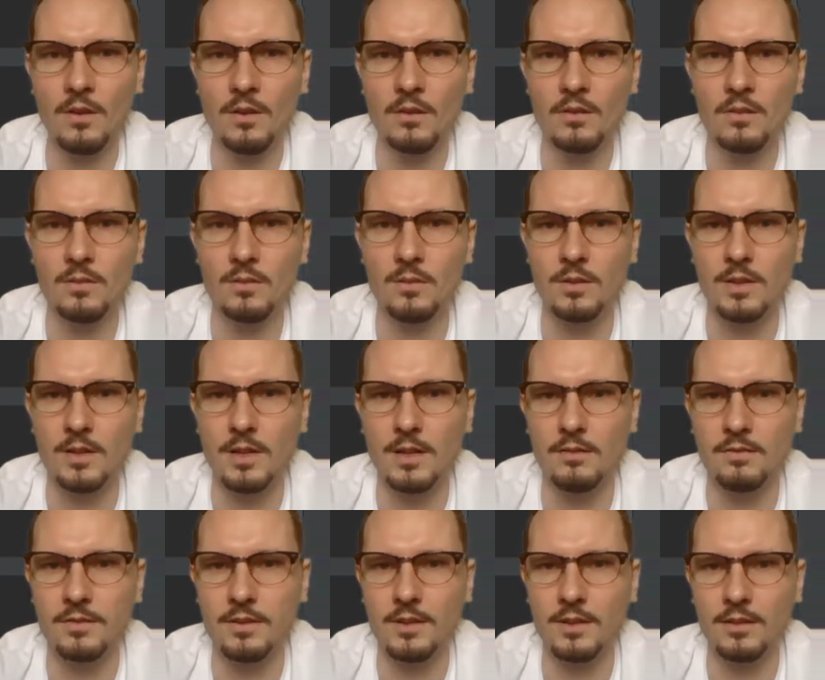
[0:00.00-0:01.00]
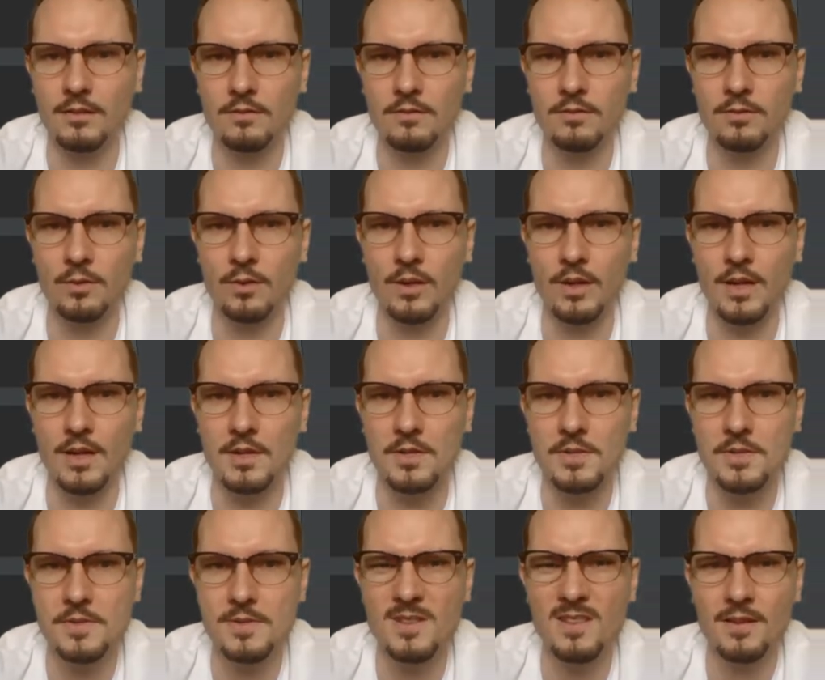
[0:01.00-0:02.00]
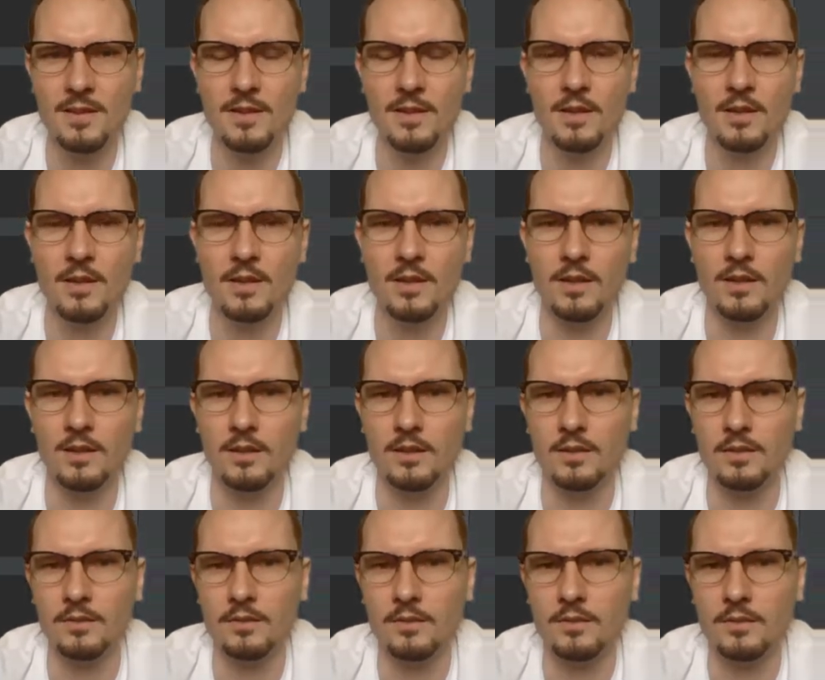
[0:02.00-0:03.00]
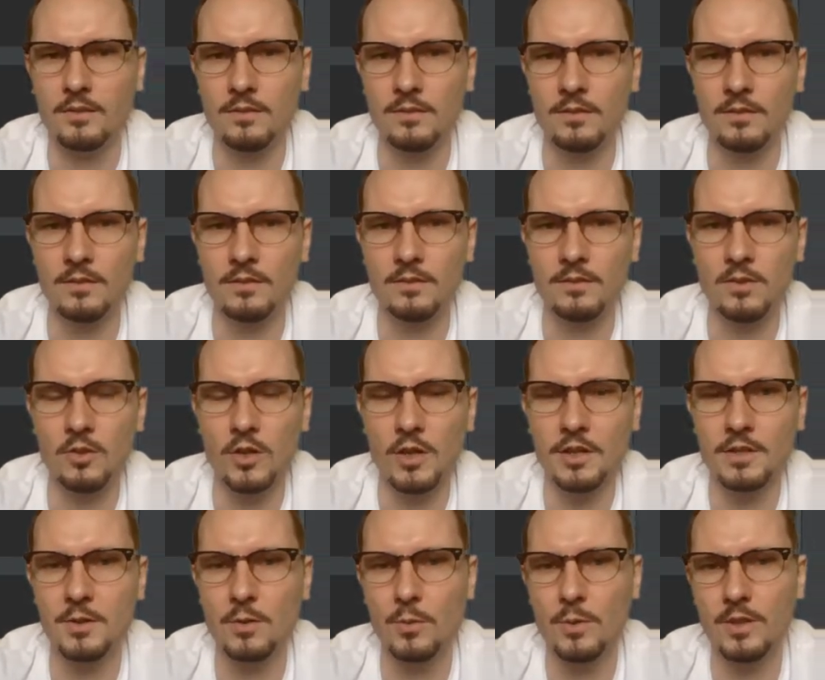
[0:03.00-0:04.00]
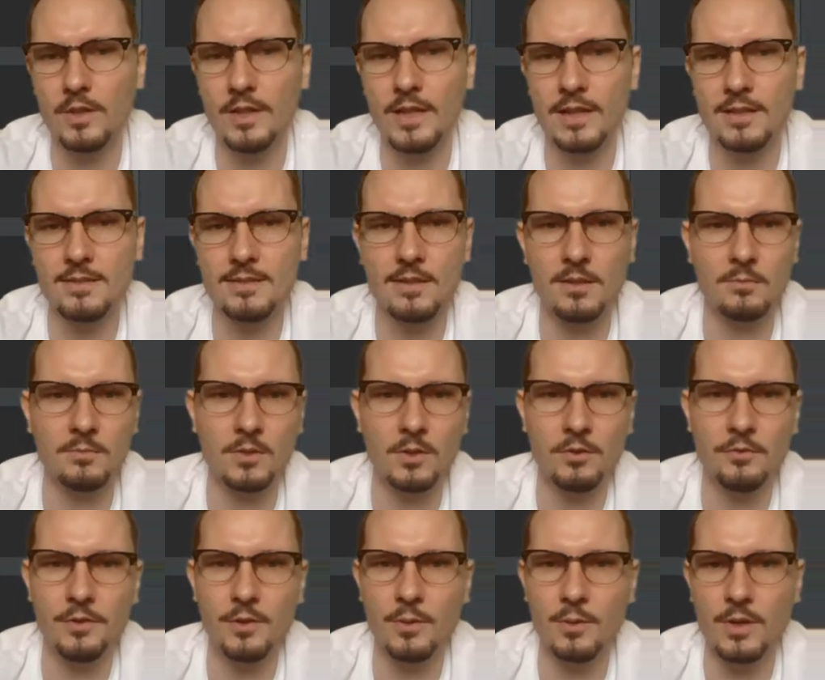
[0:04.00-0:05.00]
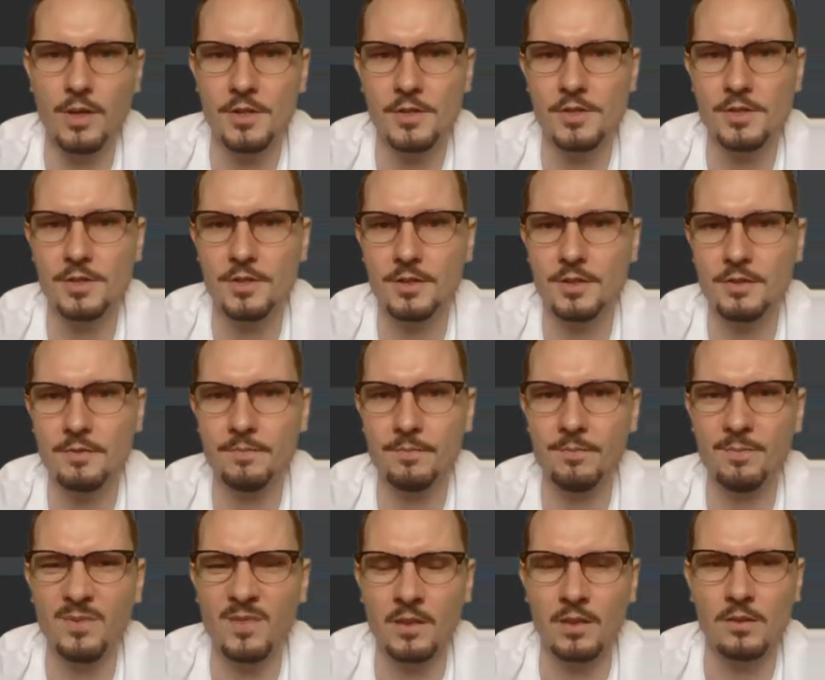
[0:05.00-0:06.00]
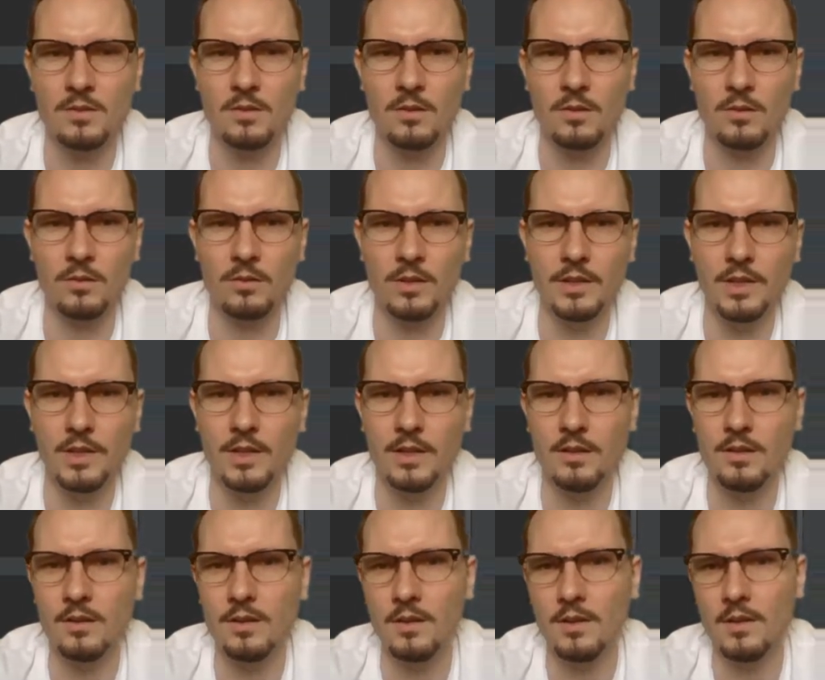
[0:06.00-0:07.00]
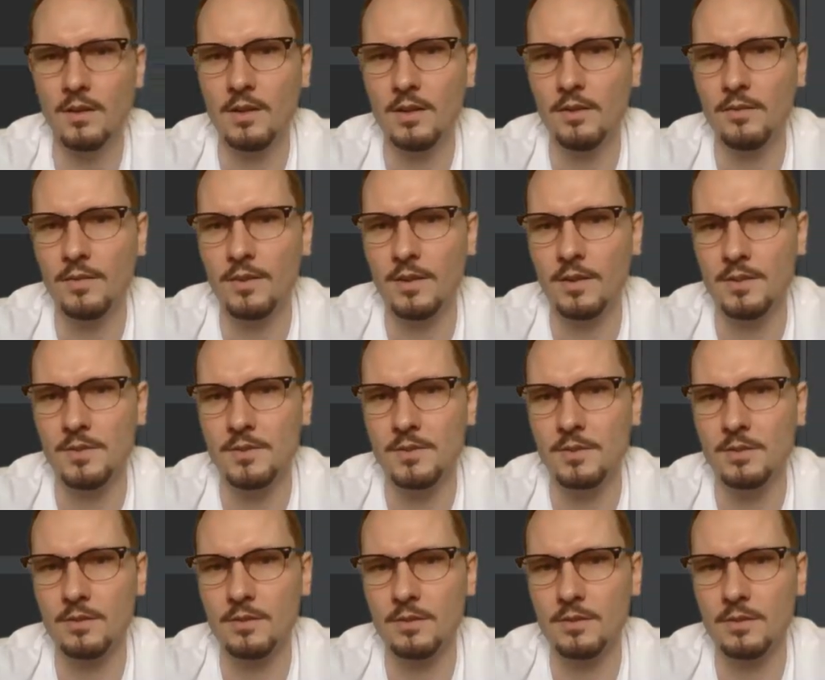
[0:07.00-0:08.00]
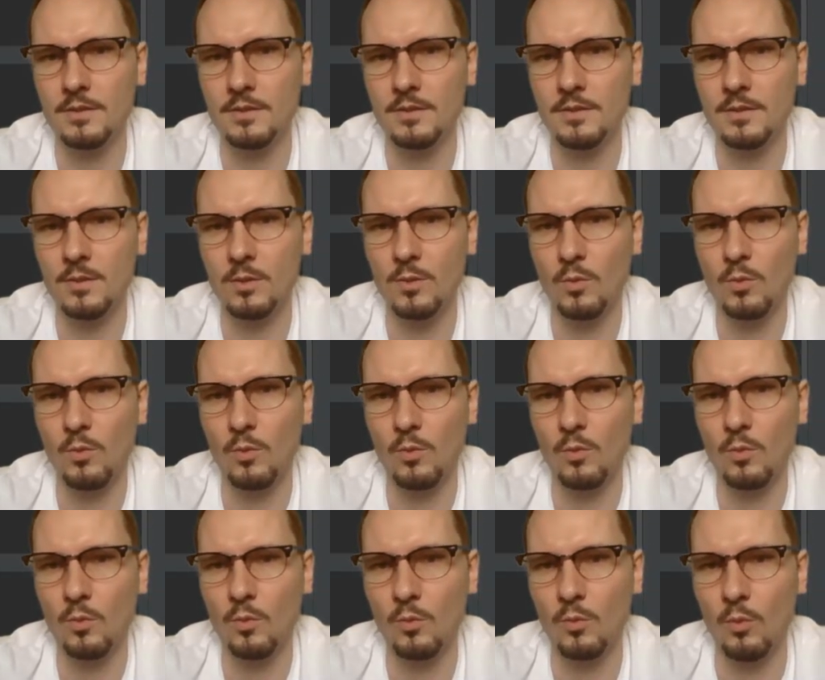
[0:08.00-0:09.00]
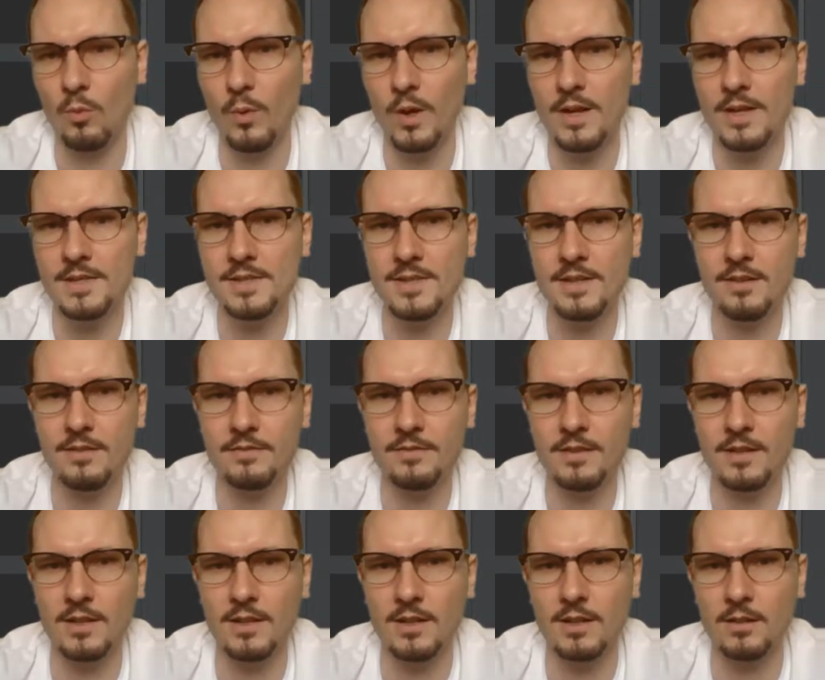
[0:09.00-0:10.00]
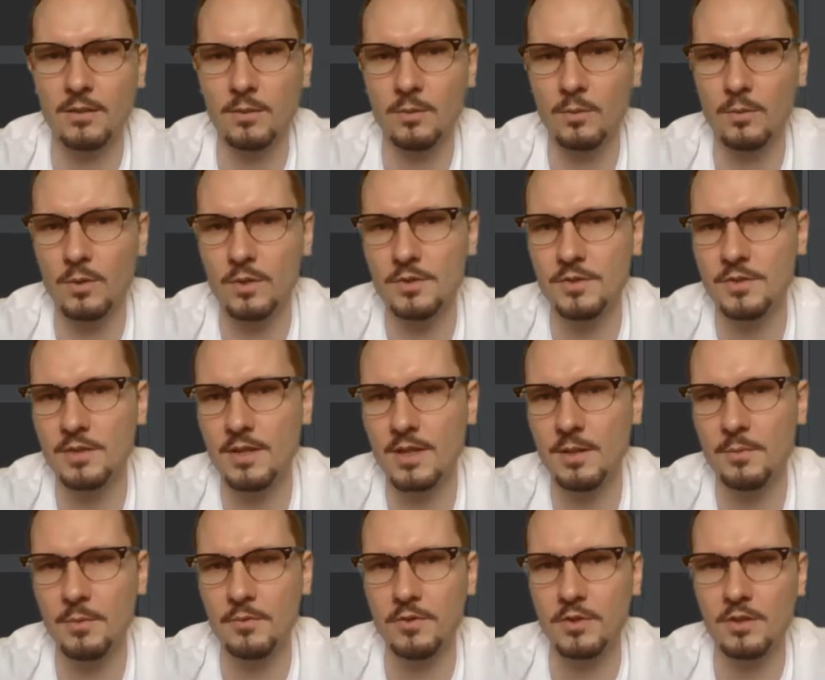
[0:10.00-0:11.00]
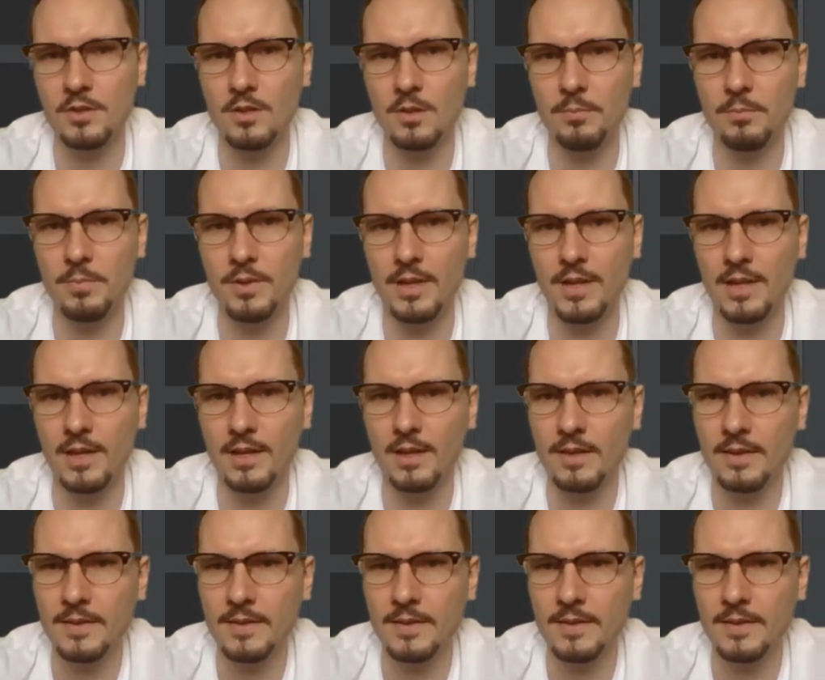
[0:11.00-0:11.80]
to the Kafka for us. The connector will get some configuration. It's all here. There is where is Kafka, what's the name of the topic,